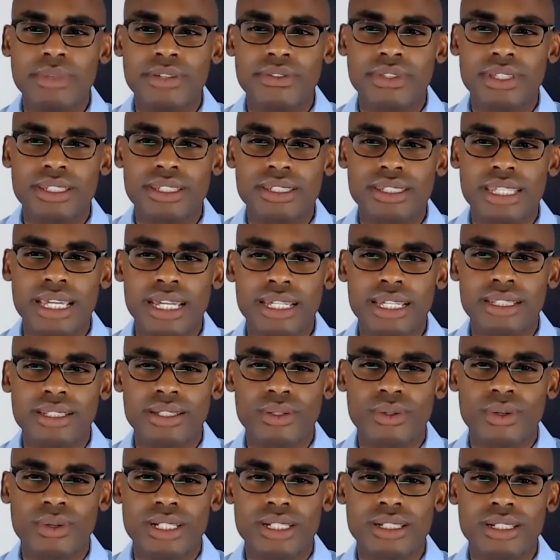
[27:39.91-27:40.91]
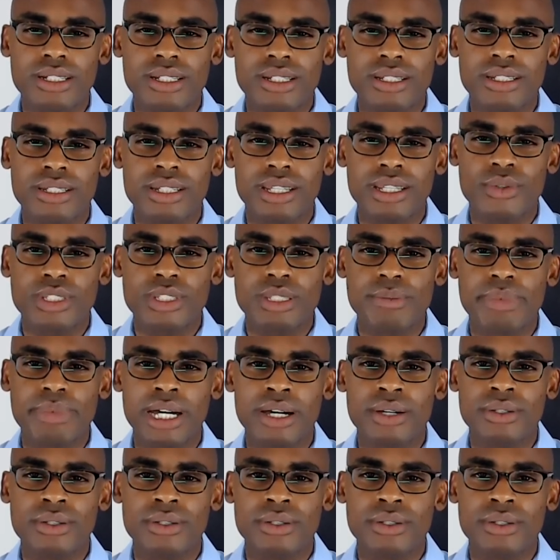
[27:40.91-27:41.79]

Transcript: The other question, can you remind me of the second question?